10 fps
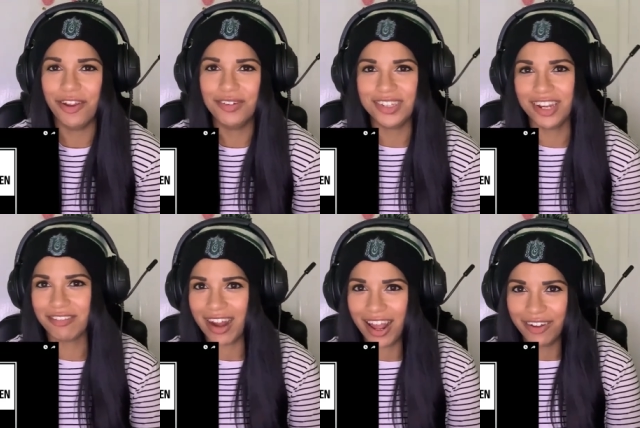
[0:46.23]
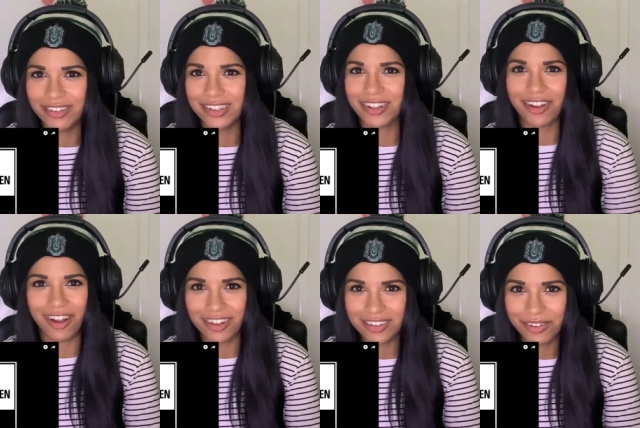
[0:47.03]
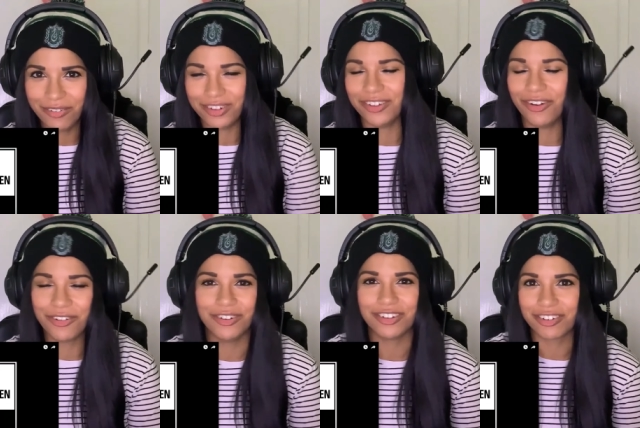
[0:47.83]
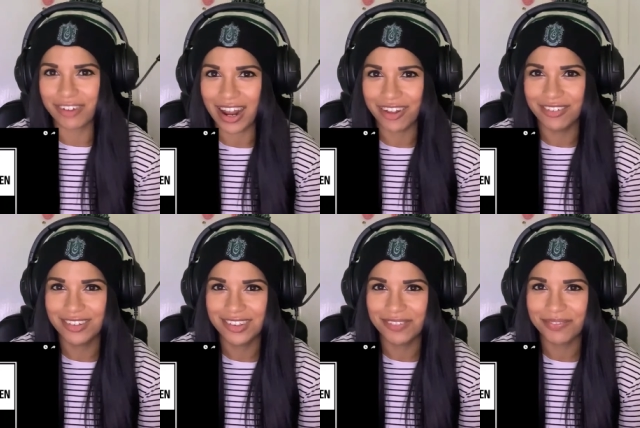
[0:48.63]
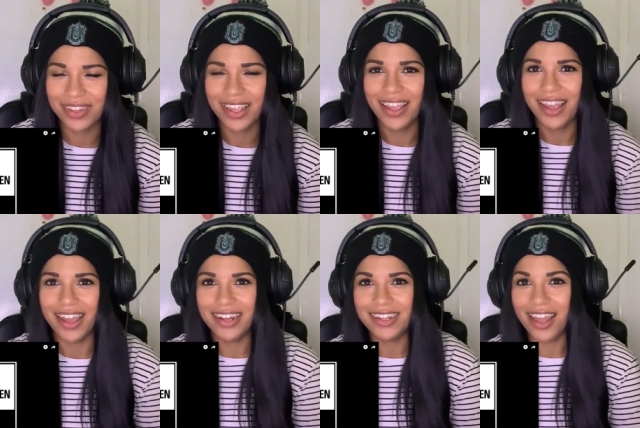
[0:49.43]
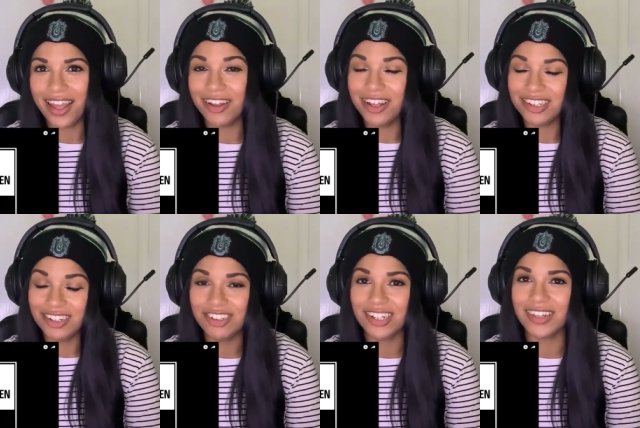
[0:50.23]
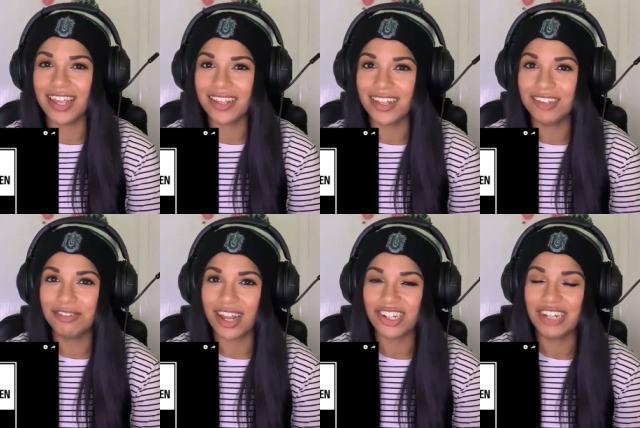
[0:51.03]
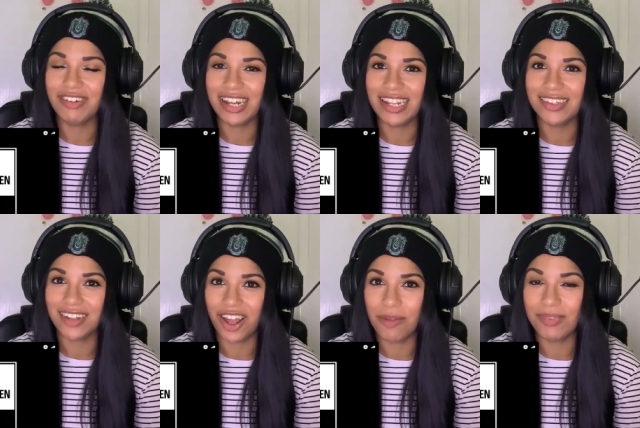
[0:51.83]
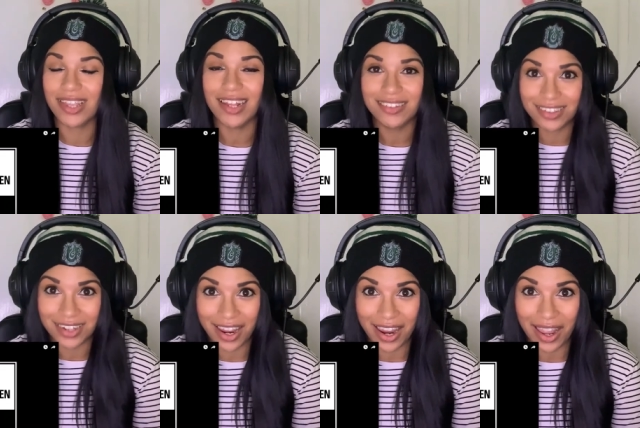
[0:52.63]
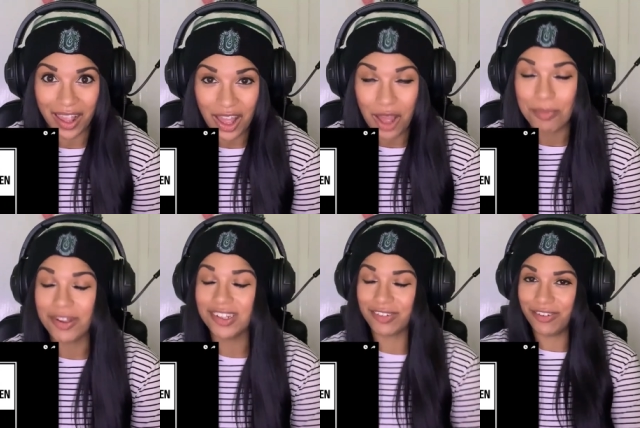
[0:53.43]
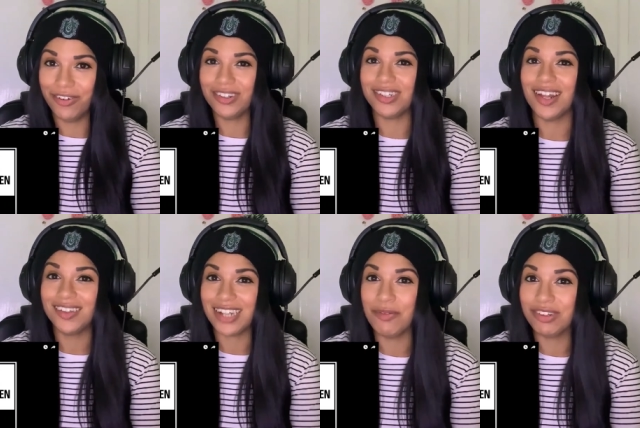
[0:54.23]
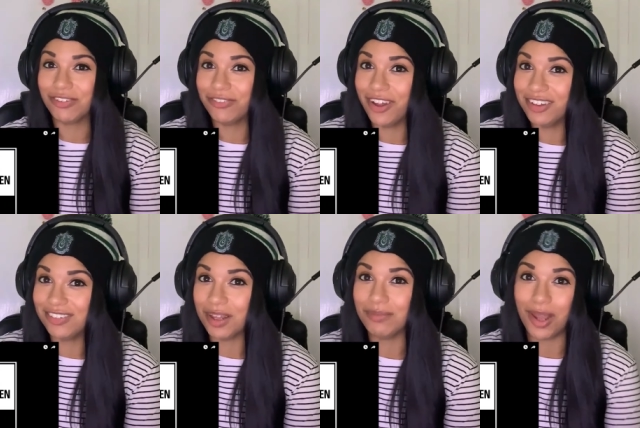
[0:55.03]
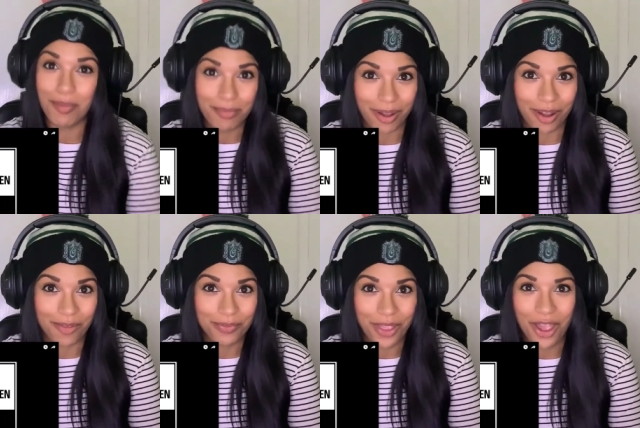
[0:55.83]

nosy around in the castle and on the Hogwarts grounds. And yeah, it's interesting that this was actually released um, yesterday because, of course, yesterday was the 1st of September,